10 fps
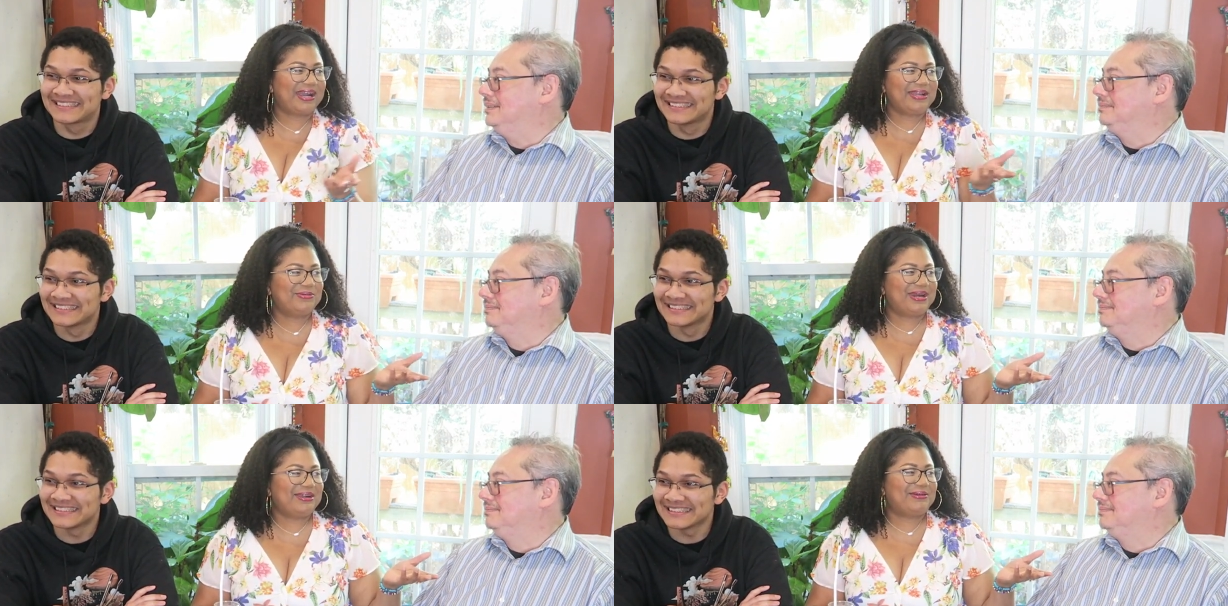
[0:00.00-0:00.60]

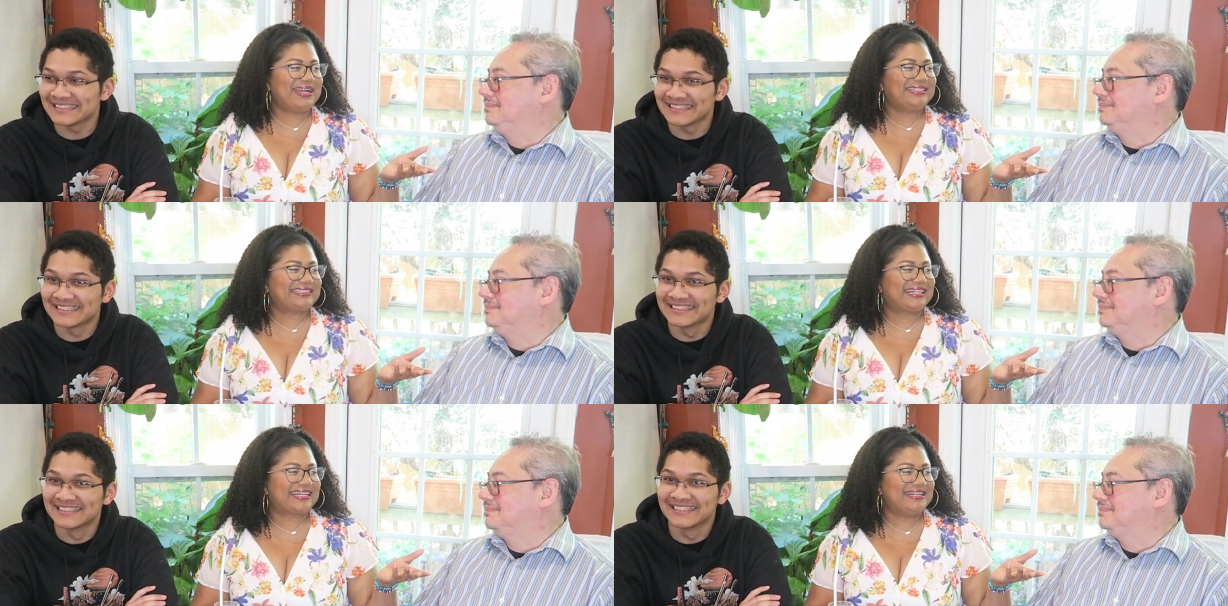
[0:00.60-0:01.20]
Speaker 1: why, why,
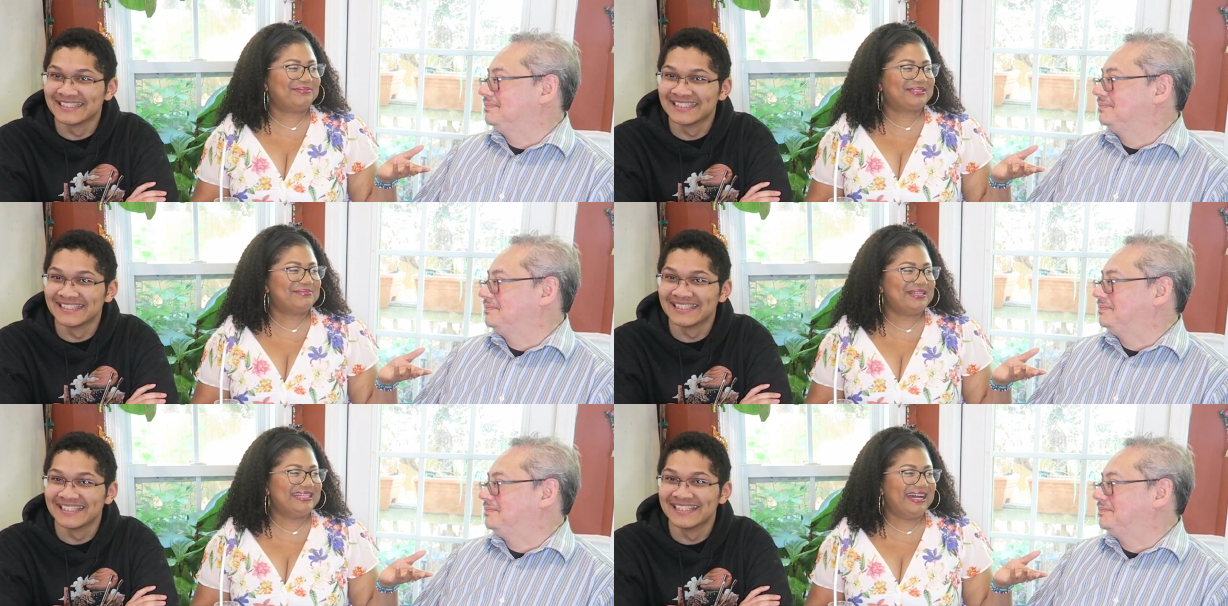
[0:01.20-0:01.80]
why are you sucking
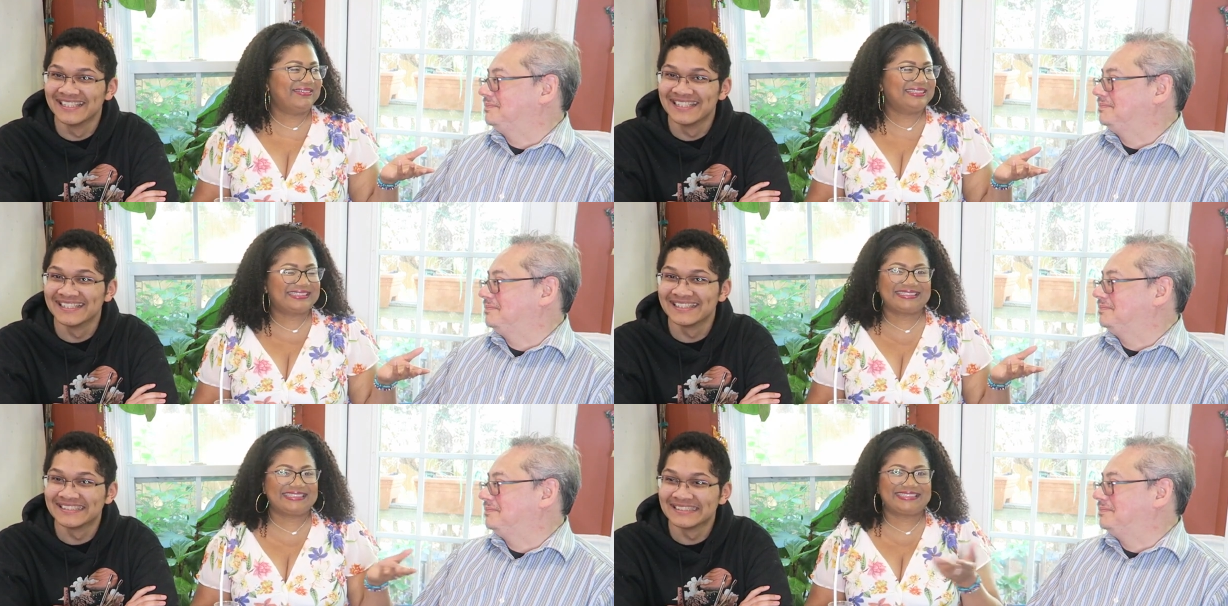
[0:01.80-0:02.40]
up to me
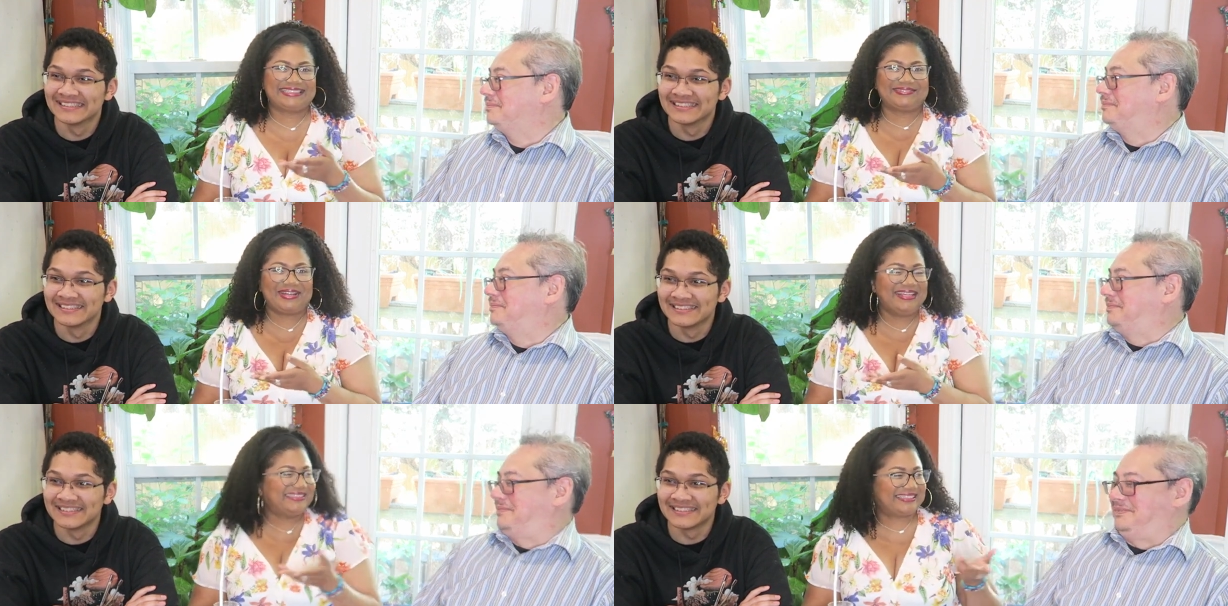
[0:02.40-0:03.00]
now? This is,
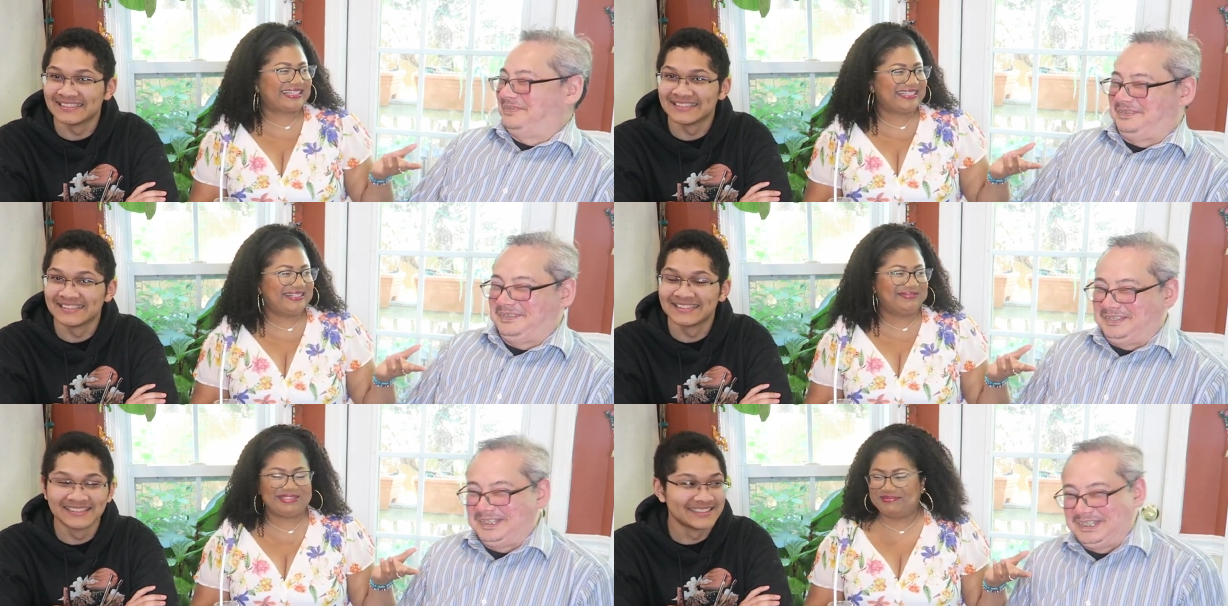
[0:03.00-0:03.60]
this is why are you
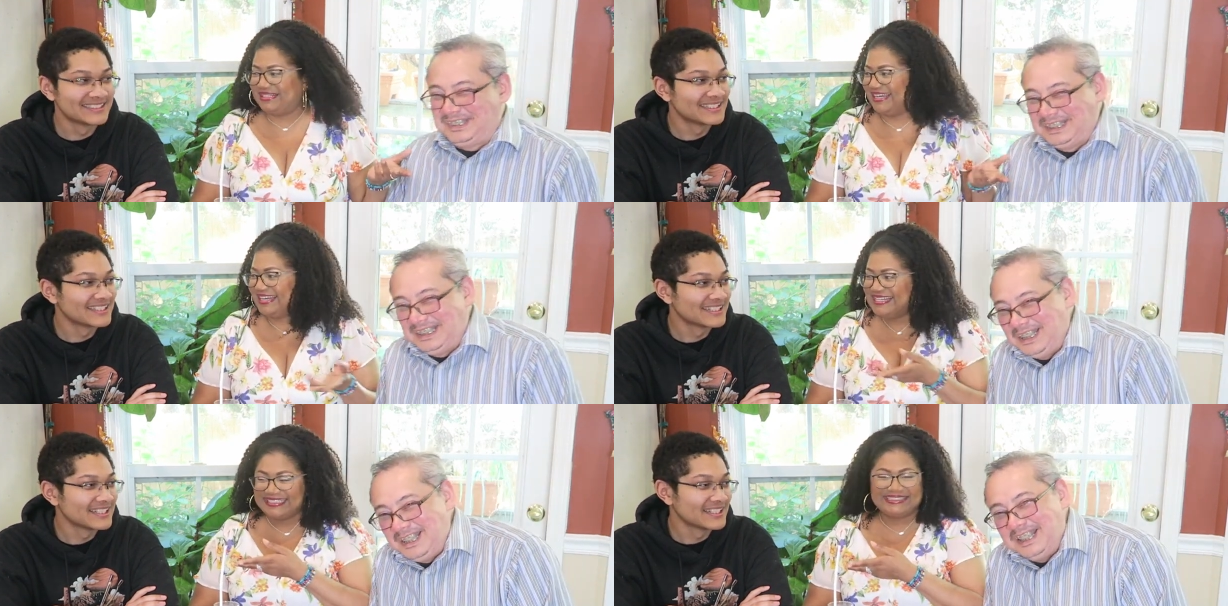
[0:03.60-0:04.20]
sucking up to
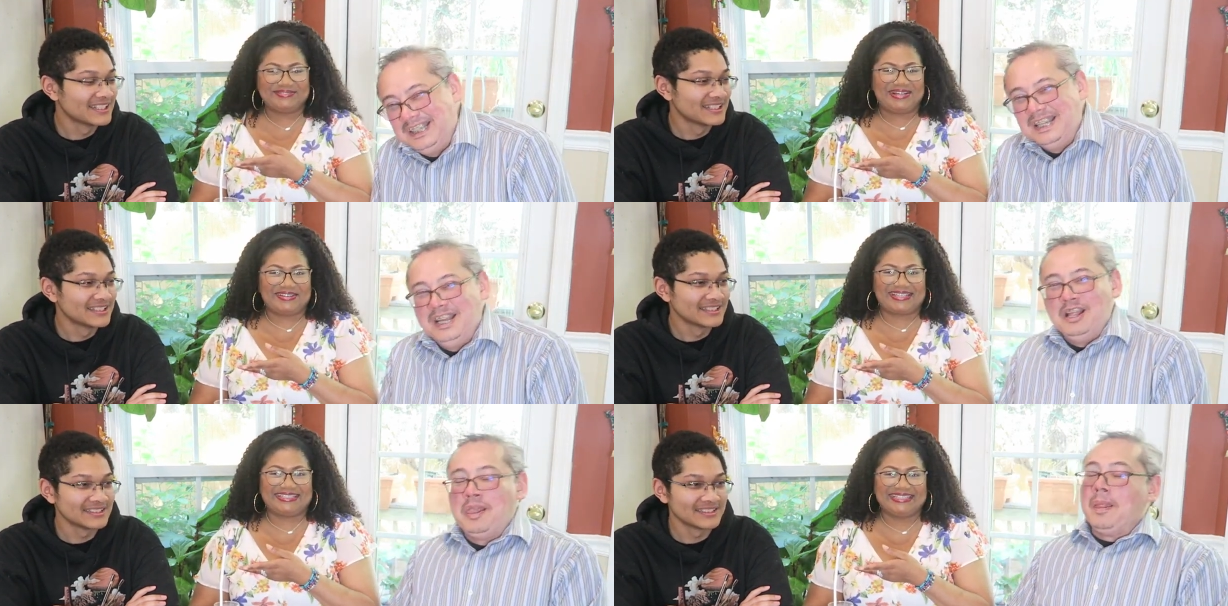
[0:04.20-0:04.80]
me now. This is
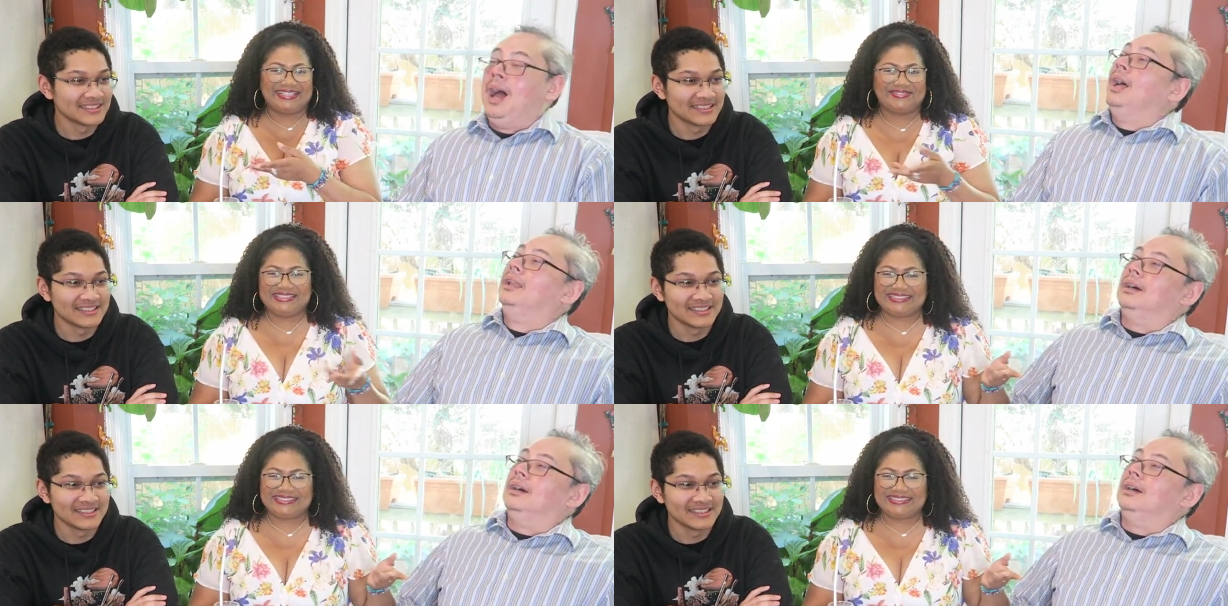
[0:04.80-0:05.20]
about Khalid.